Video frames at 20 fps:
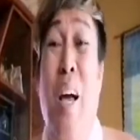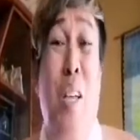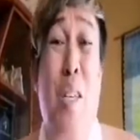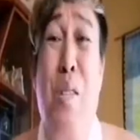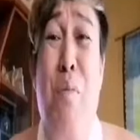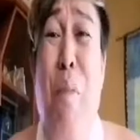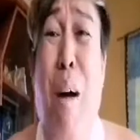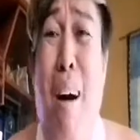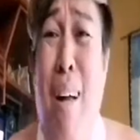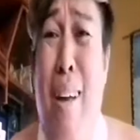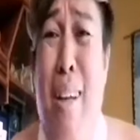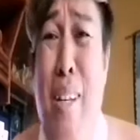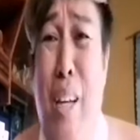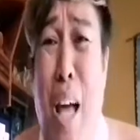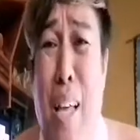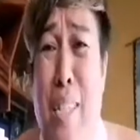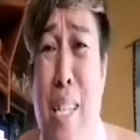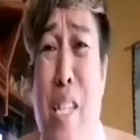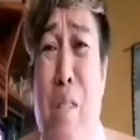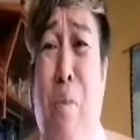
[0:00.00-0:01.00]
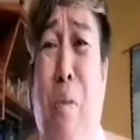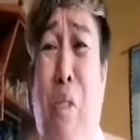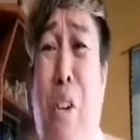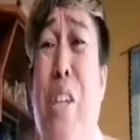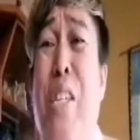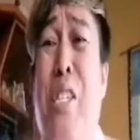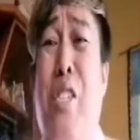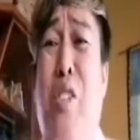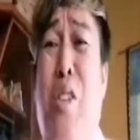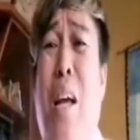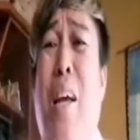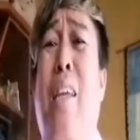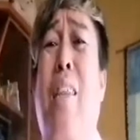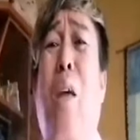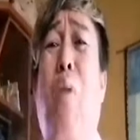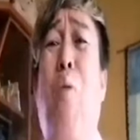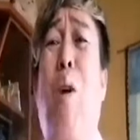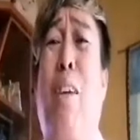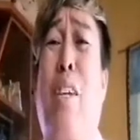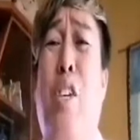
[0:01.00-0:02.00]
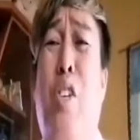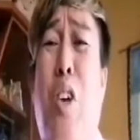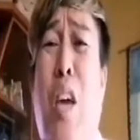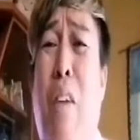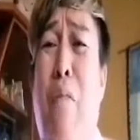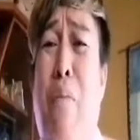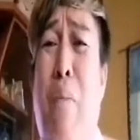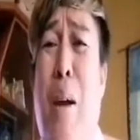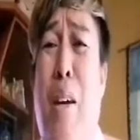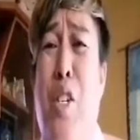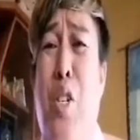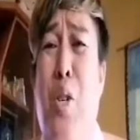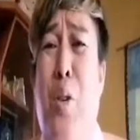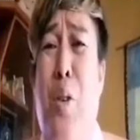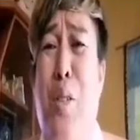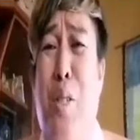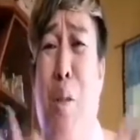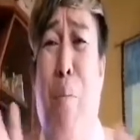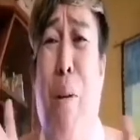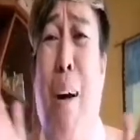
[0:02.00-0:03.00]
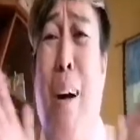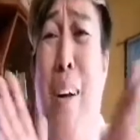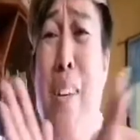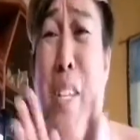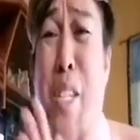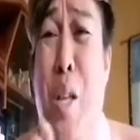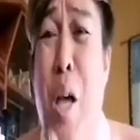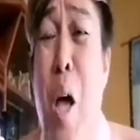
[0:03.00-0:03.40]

So mahal as a sports liga kita wag you get fresh choice so maka